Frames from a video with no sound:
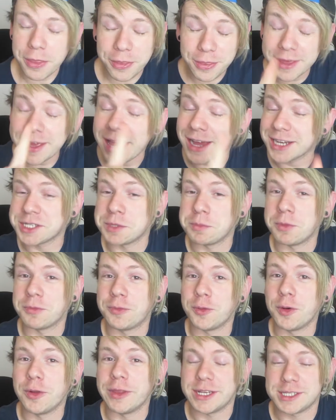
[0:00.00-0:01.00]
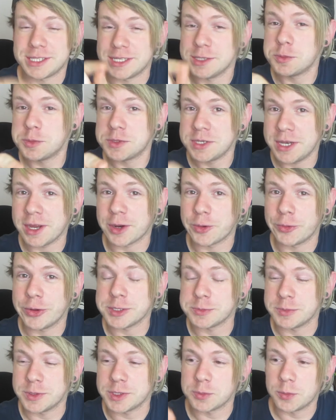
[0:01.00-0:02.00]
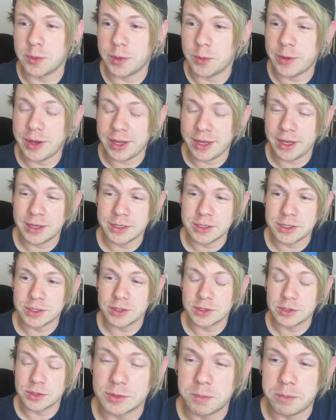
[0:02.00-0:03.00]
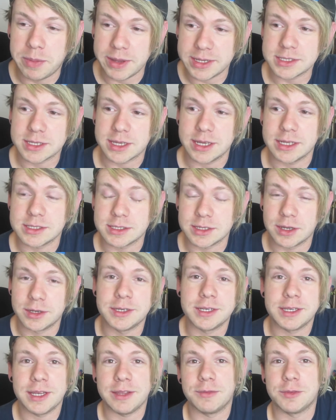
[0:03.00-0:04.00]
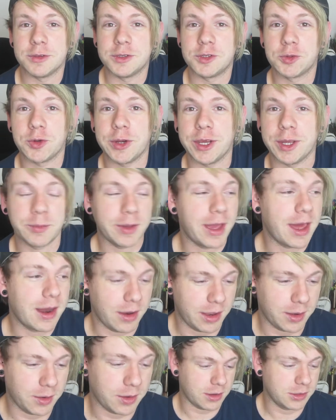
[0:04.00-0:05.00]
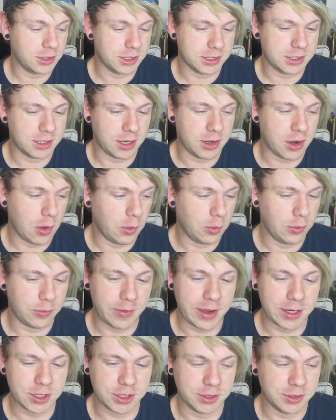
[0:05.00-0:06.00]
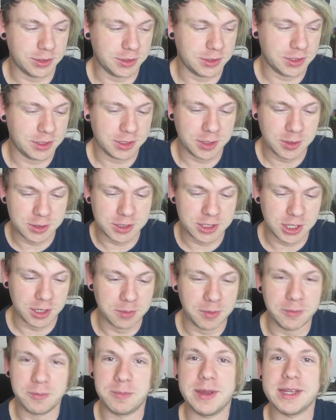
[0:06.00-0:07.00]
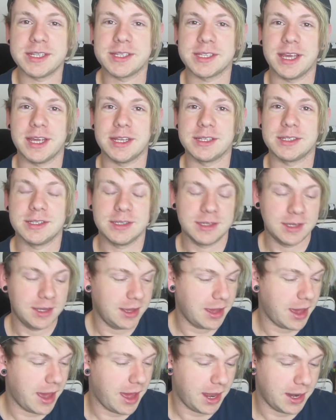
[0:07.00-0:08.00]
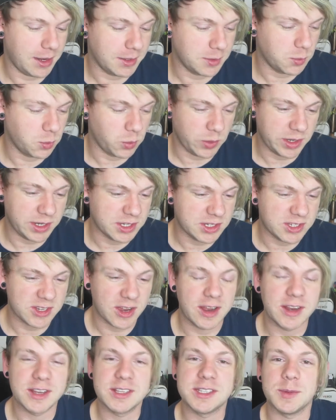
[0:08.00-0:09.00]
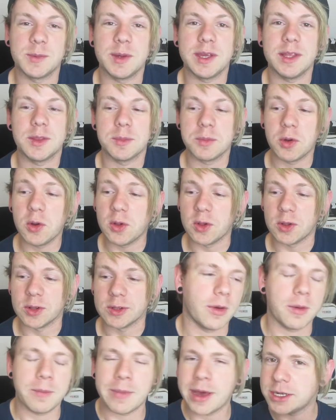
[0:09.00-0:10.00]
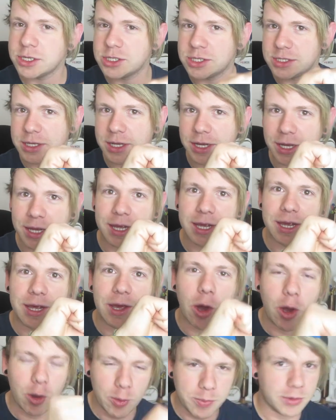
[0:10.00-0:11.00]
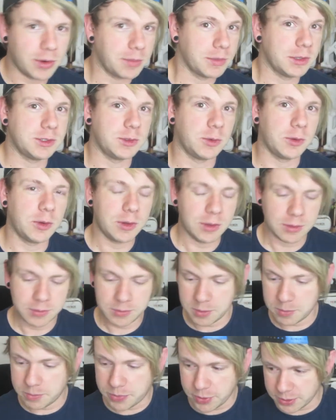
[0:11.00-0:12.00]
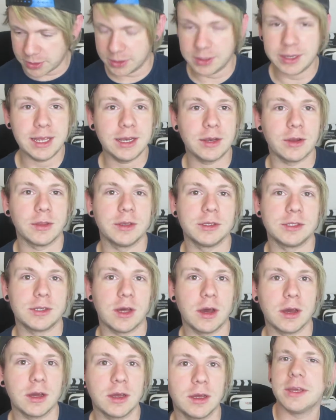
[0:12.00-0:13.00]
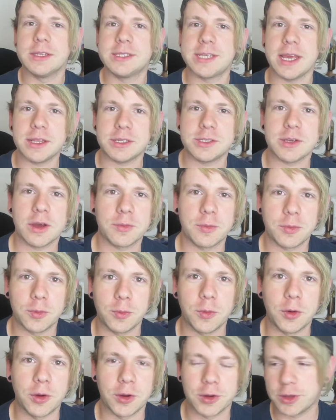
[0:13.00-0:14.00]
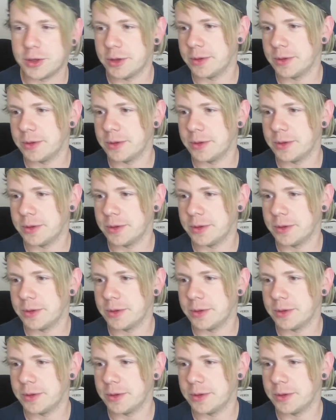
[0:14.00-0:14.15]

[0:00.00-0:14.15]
think actually before this, this was near Christmas, we were eating biscuits underneath the tree. We had like just an old-fashioned tub of biscuits and we decided to eat them all. I managed to open up the door, put the lead on the dog, take the dog for a walk,